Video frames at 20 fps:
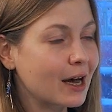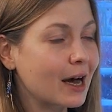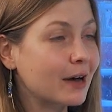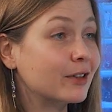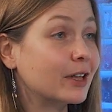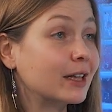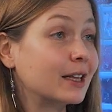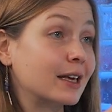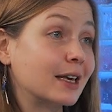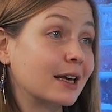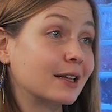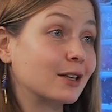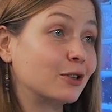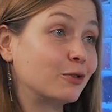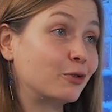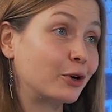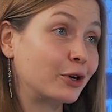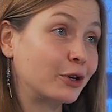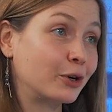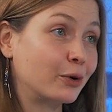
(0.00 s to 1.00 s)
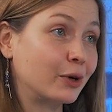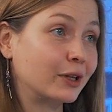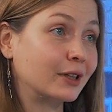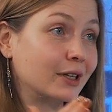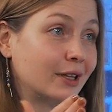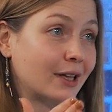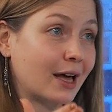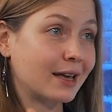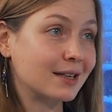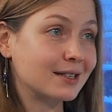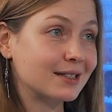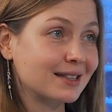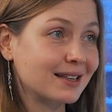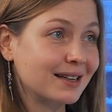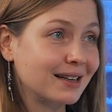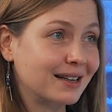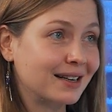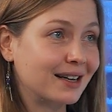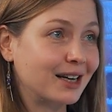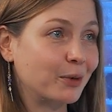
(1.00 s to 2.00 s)
They get it for you in the nice
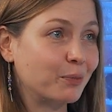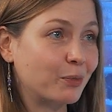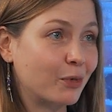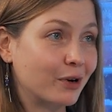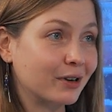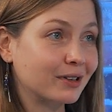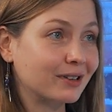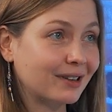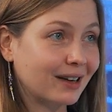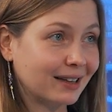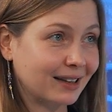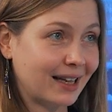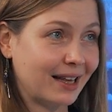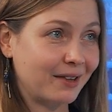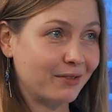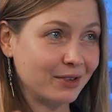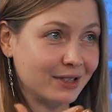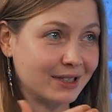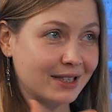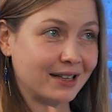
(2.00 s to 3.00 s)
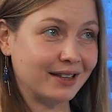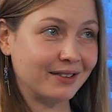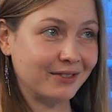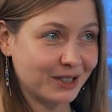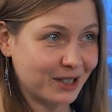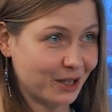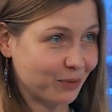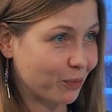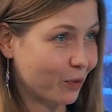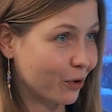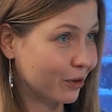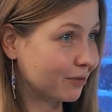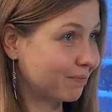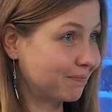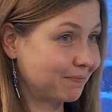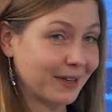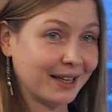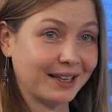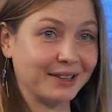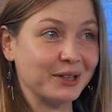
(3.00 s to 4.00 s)
report, and they will send this report,
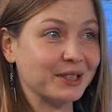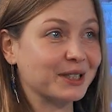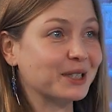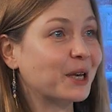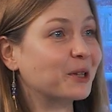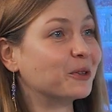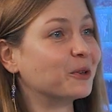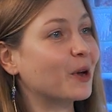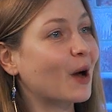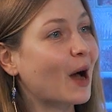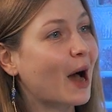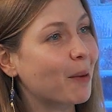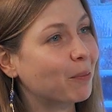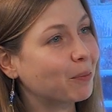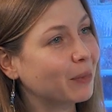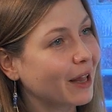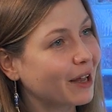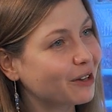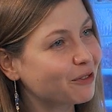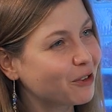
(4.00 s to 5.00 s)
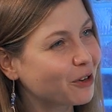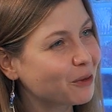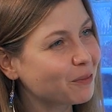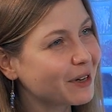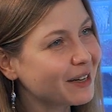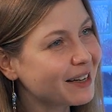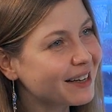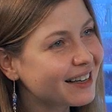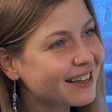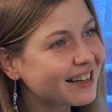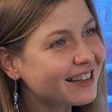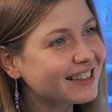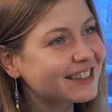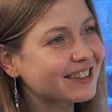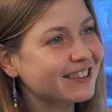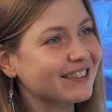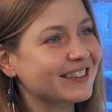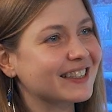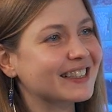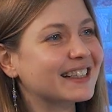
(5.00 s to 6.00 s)
like let's say, to your app platform.
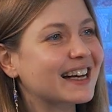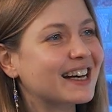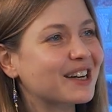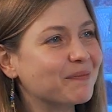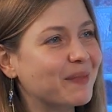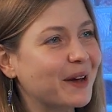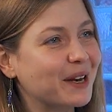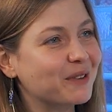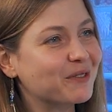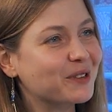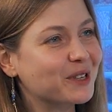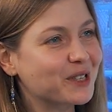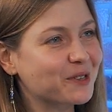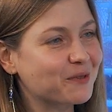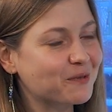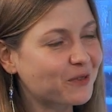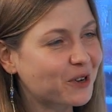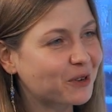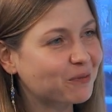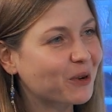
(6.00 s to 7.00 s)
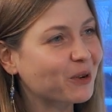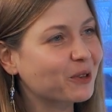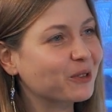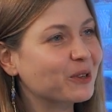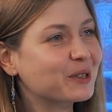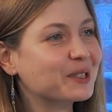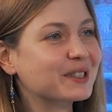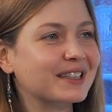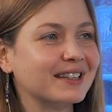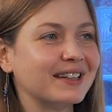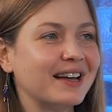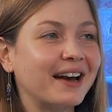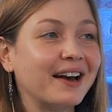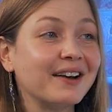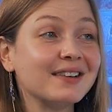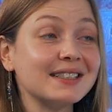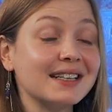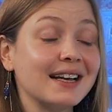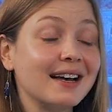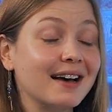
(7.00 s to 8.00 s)
So you start benefiting from all those
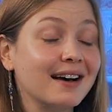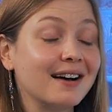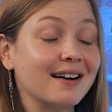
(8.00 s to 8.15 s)
scenarios.